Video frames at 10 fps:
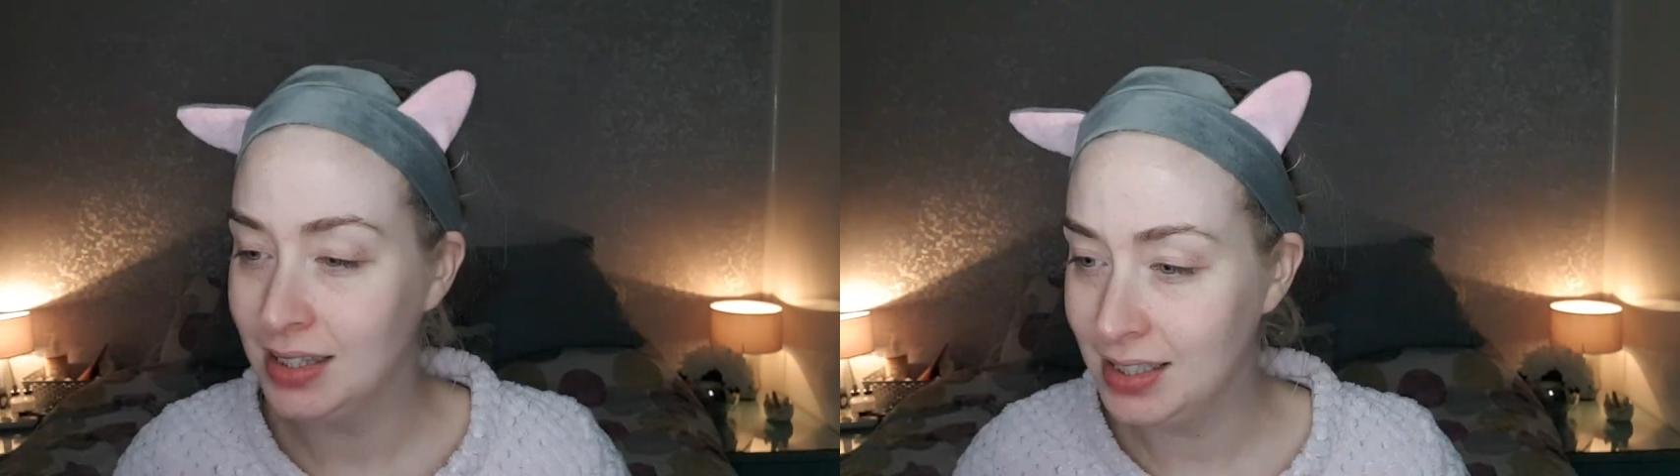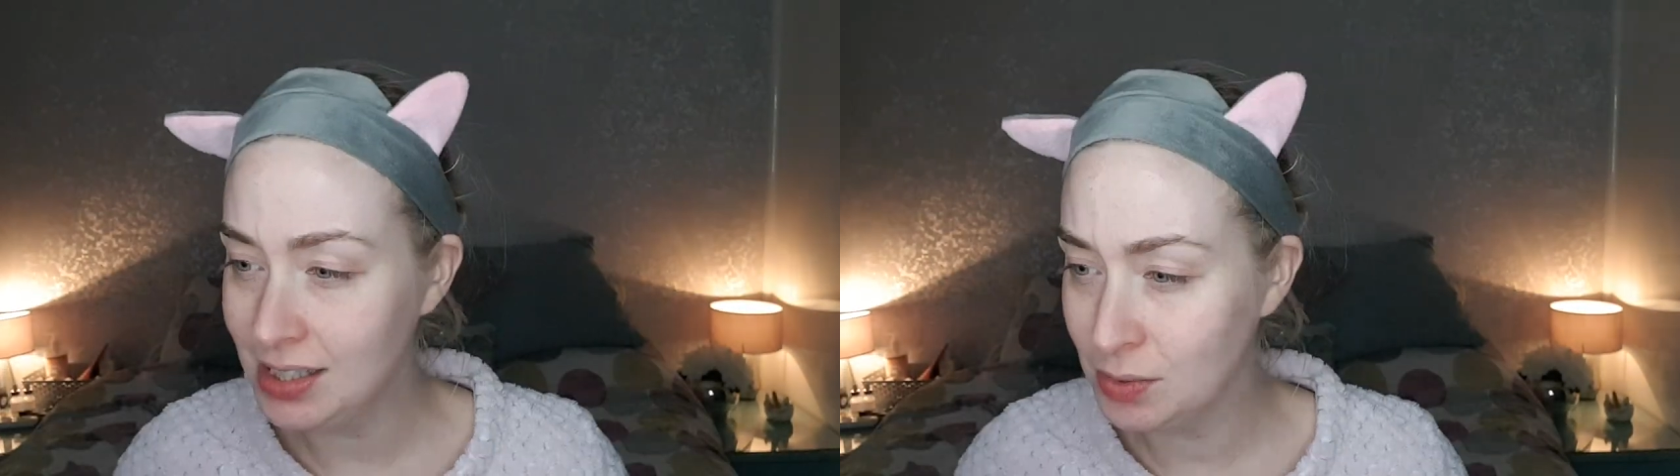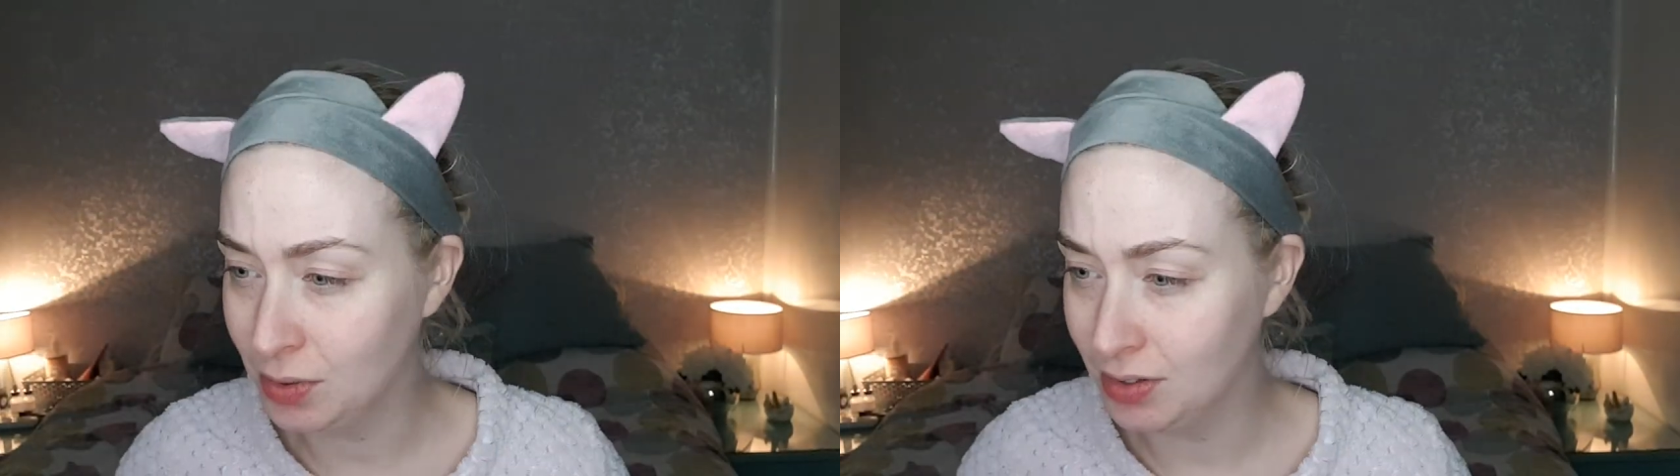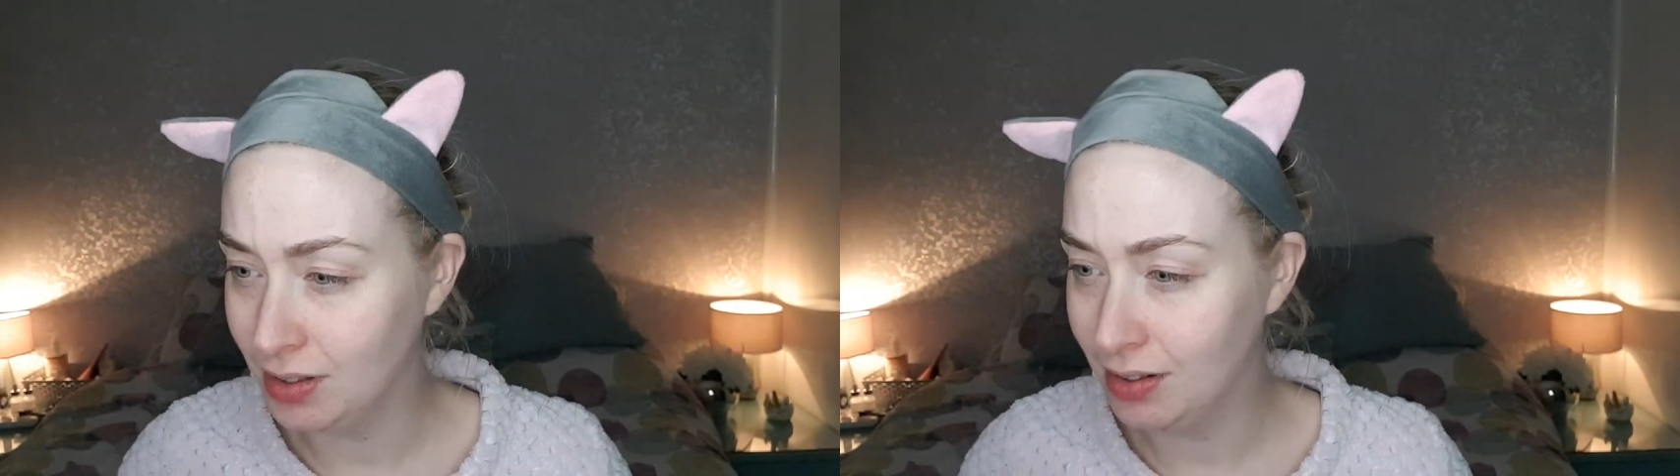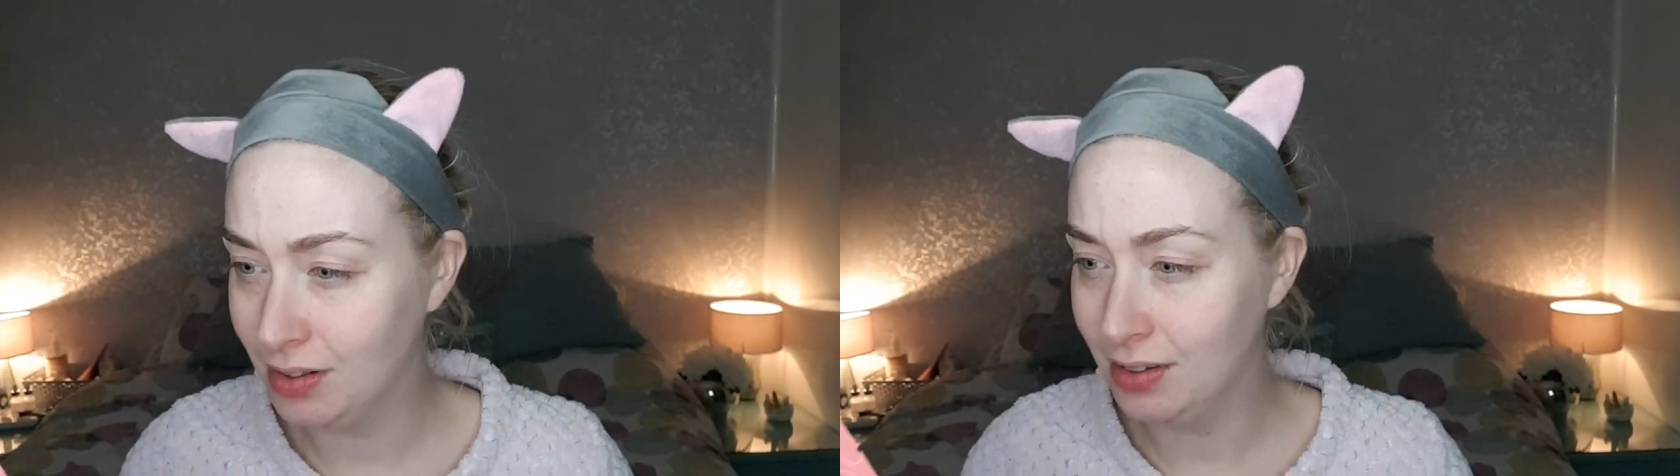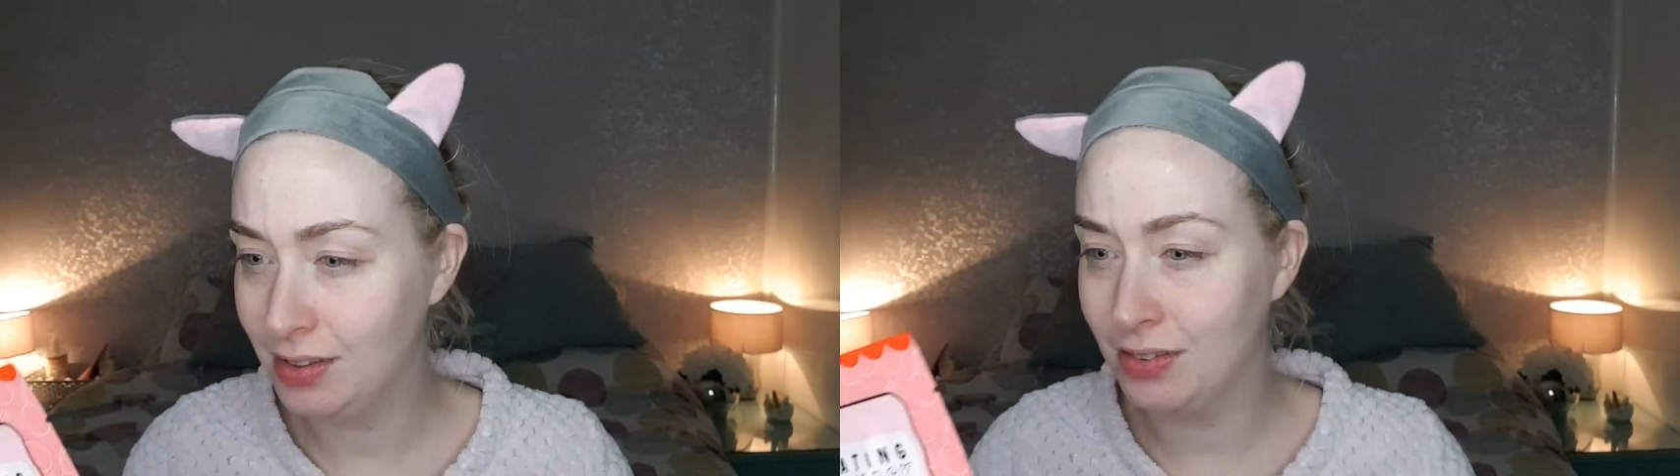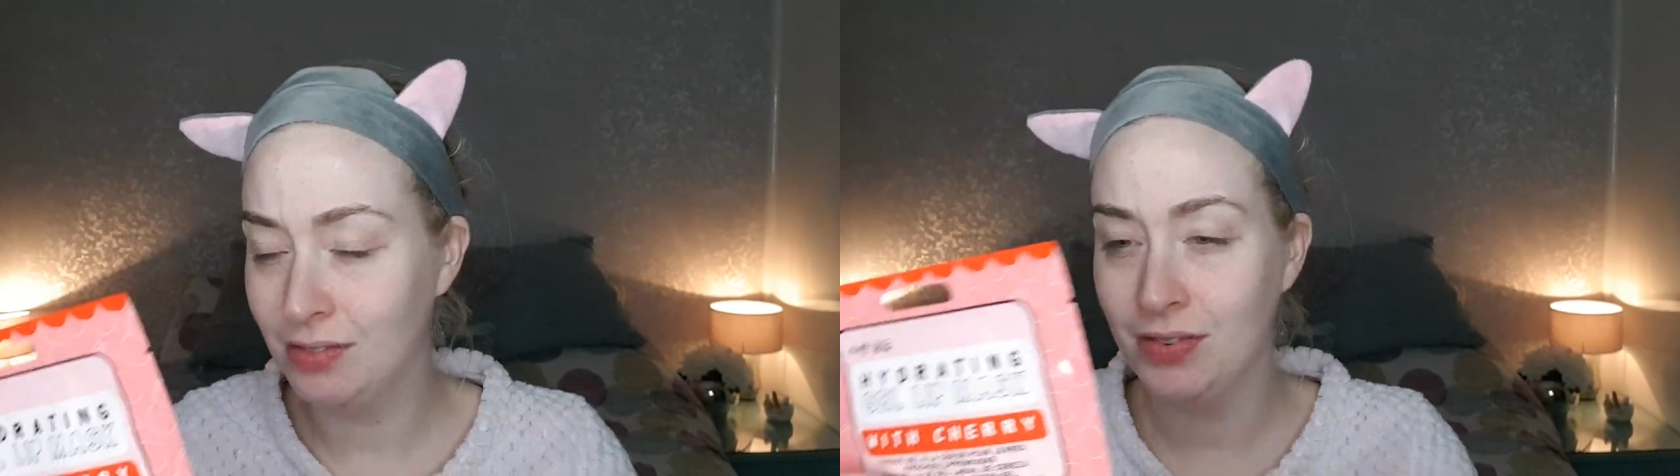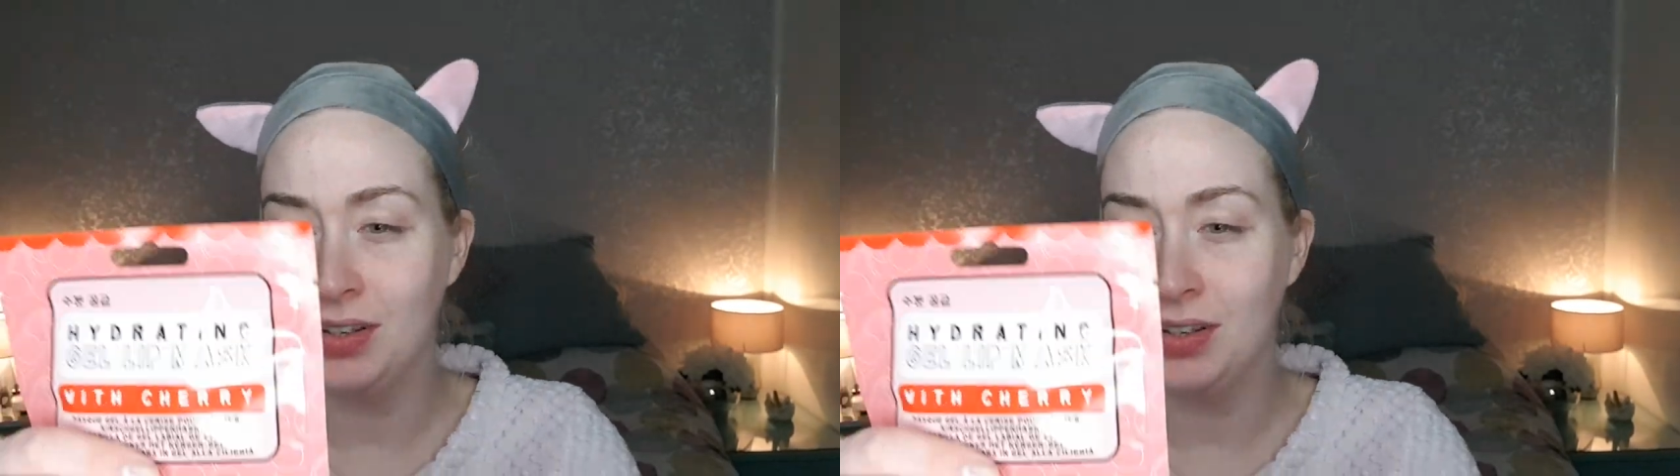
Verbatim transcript: This one for